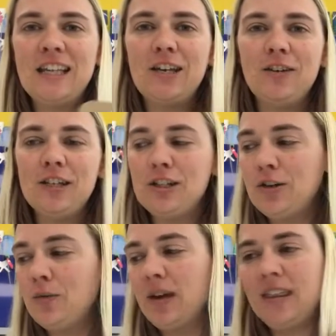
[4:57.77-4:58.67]
that you can
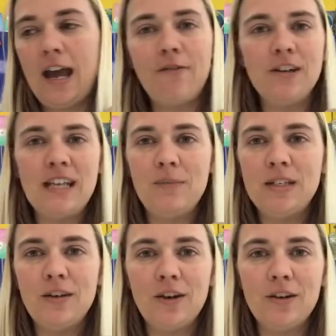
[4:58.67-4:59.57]
do with everyday
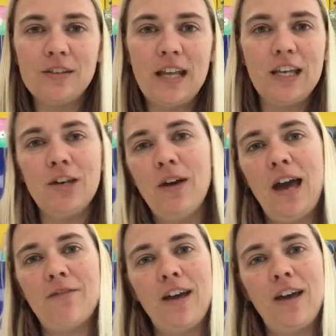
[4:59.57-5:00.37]
materials that you have